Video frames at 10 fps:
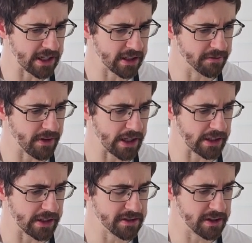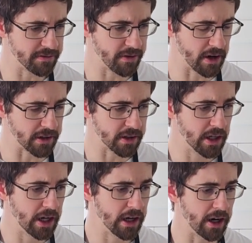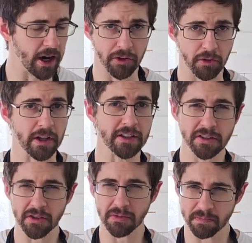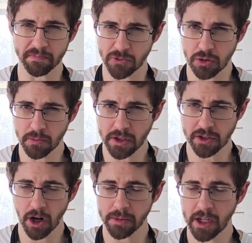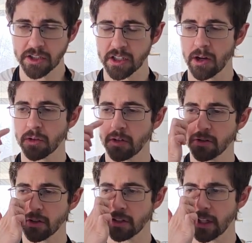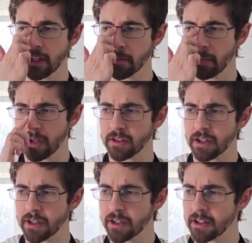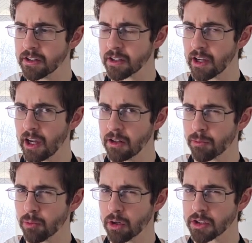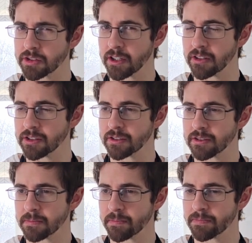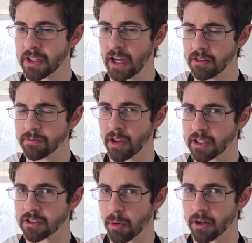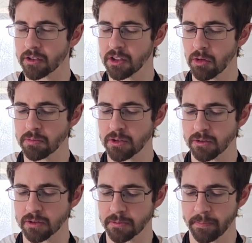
any of that yeasty funk. There is too much carbonation, I would usually think, but kind of works here. It's kind of like a sparkling grape juice.